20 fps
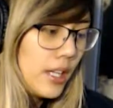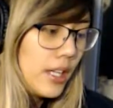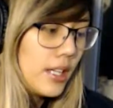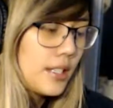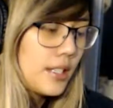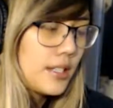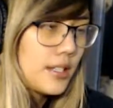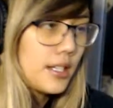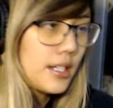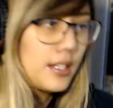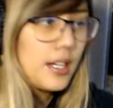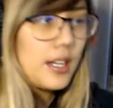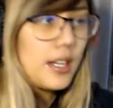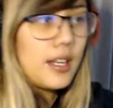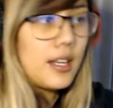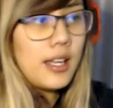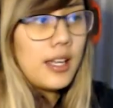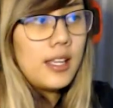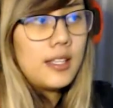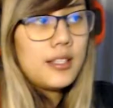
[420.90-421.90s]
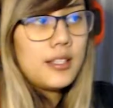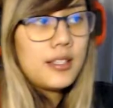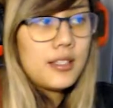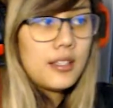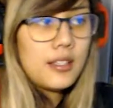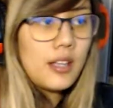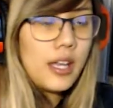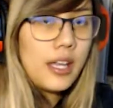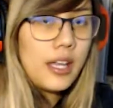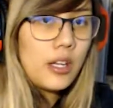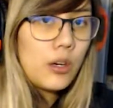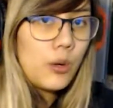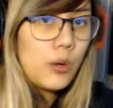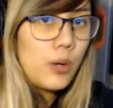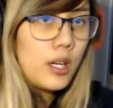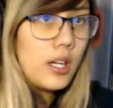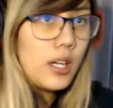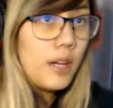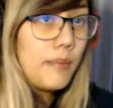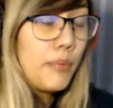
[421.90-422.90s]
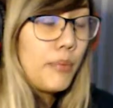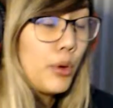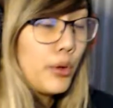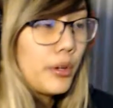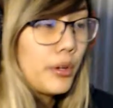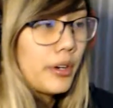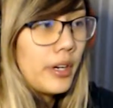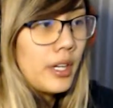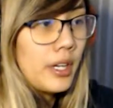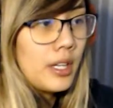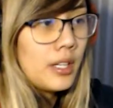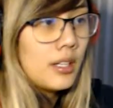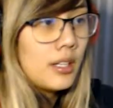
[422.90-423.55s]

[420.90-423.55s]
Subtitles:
and Sunday nights. I go bouldering.